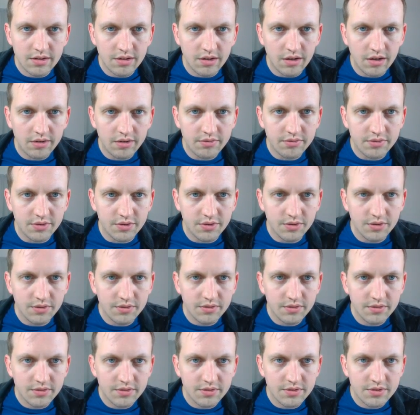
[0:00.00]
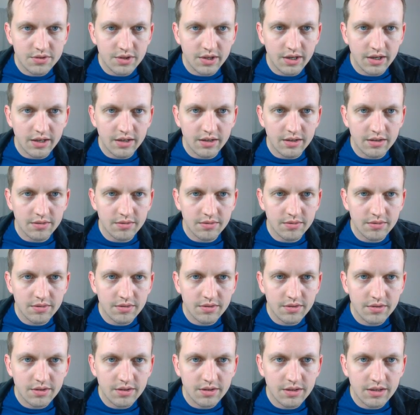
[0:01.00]
awful trying to
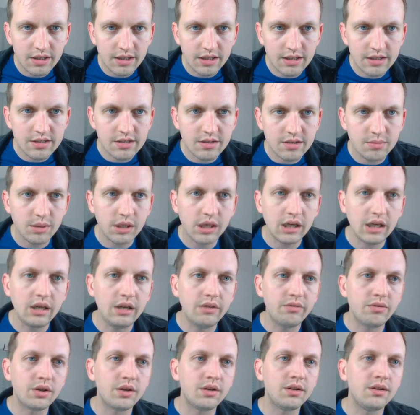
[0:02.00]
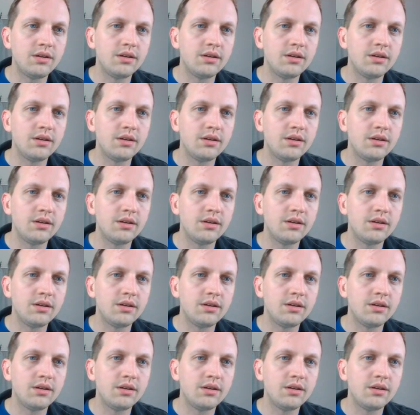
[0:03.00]
get this to be even.